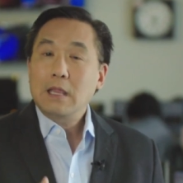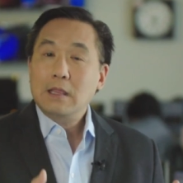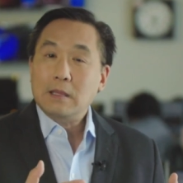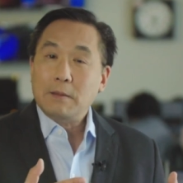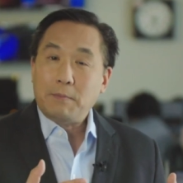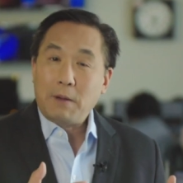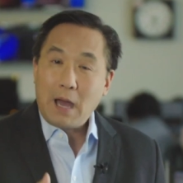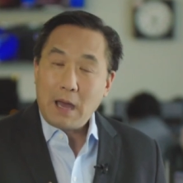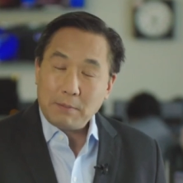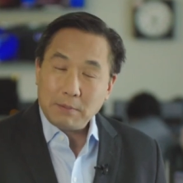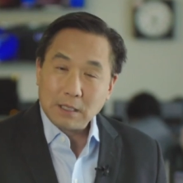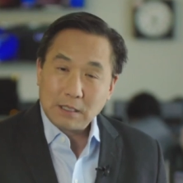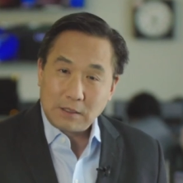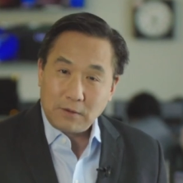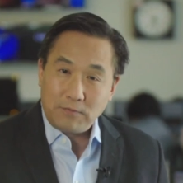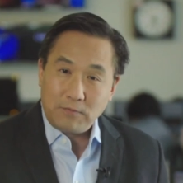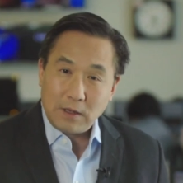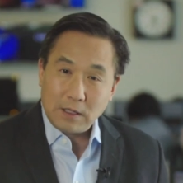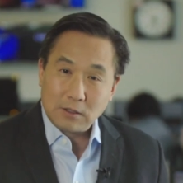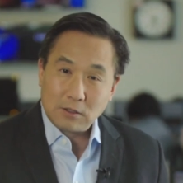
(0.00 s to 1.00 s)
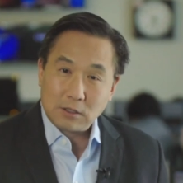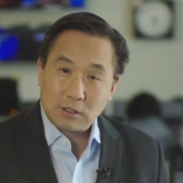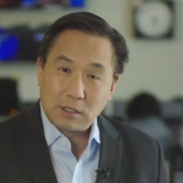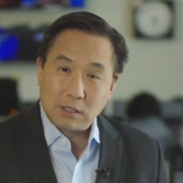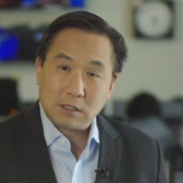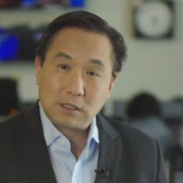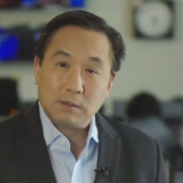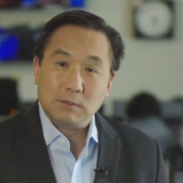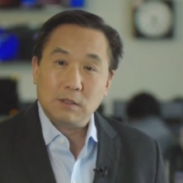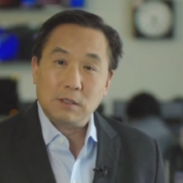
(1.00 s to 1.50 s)
The public defender
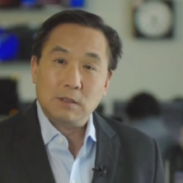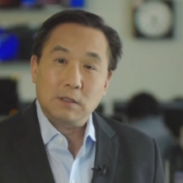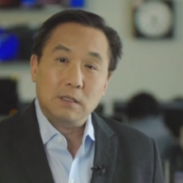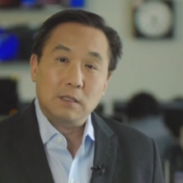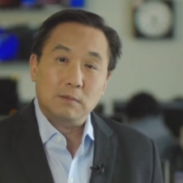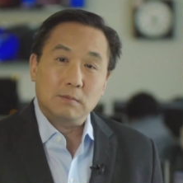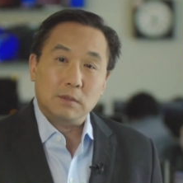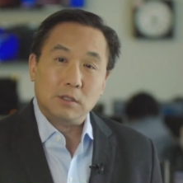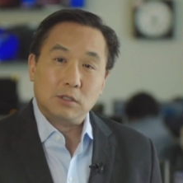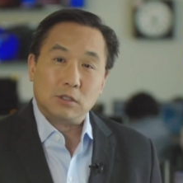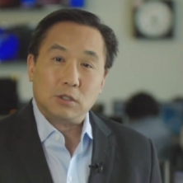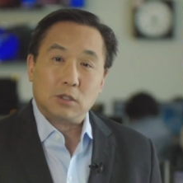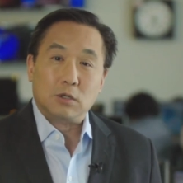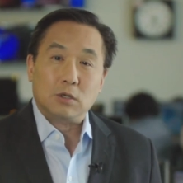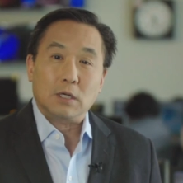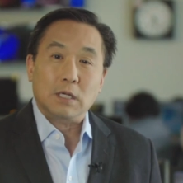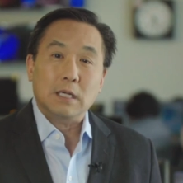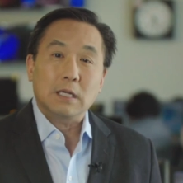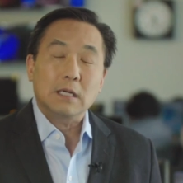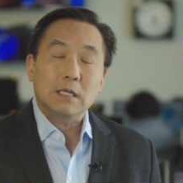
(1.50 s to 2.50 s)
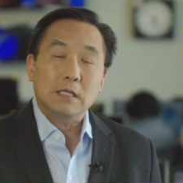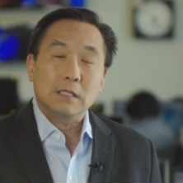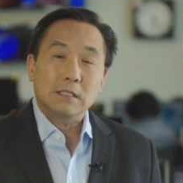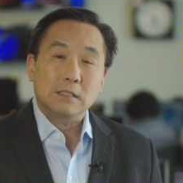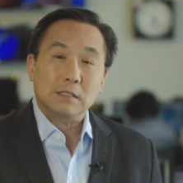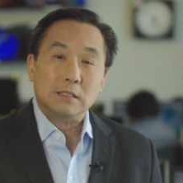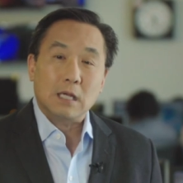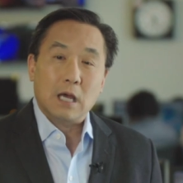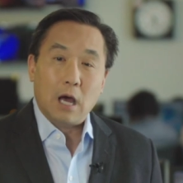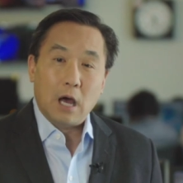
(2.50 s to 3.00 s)
system in, in Missouri
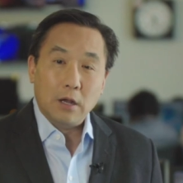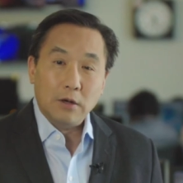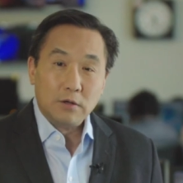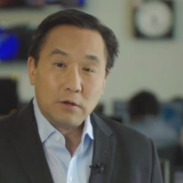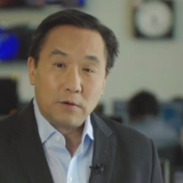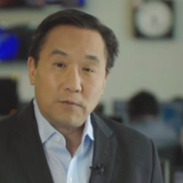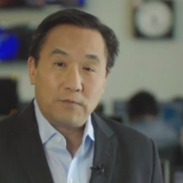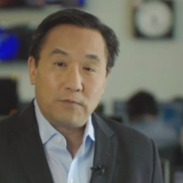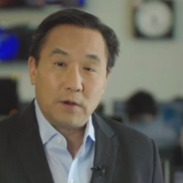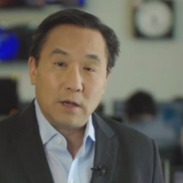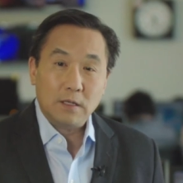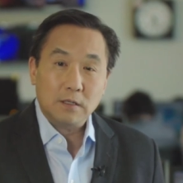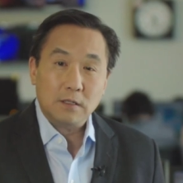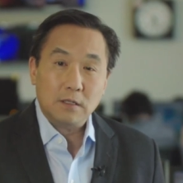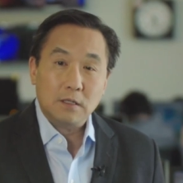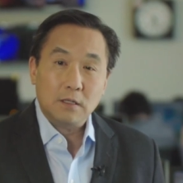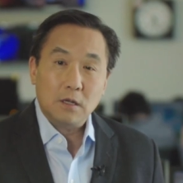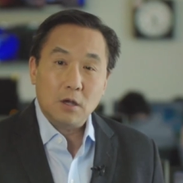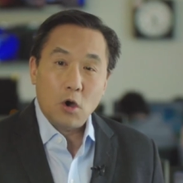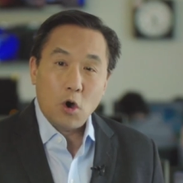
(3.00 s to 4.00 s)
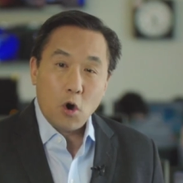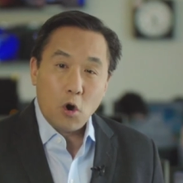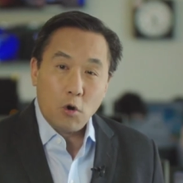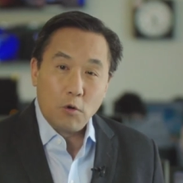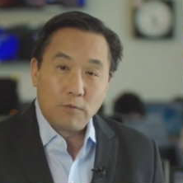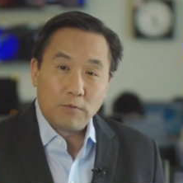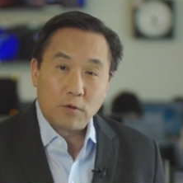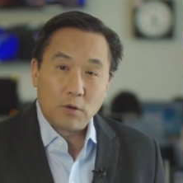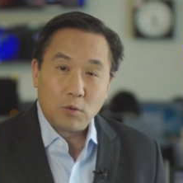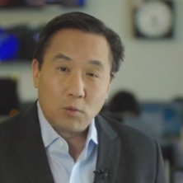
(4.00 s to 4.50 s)
is underfunded,
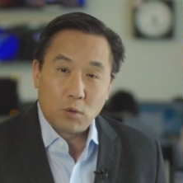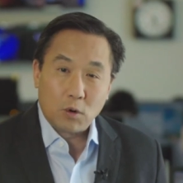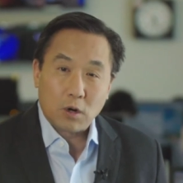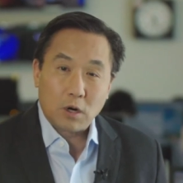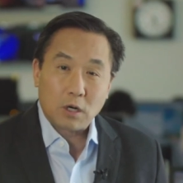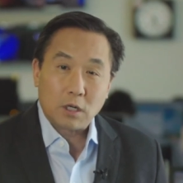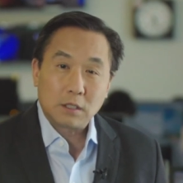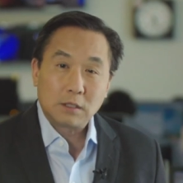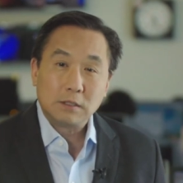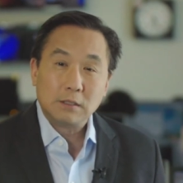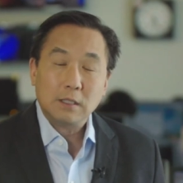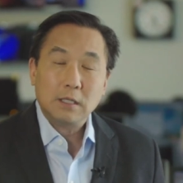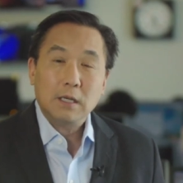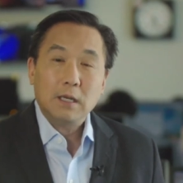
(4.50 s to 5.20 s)
overworked,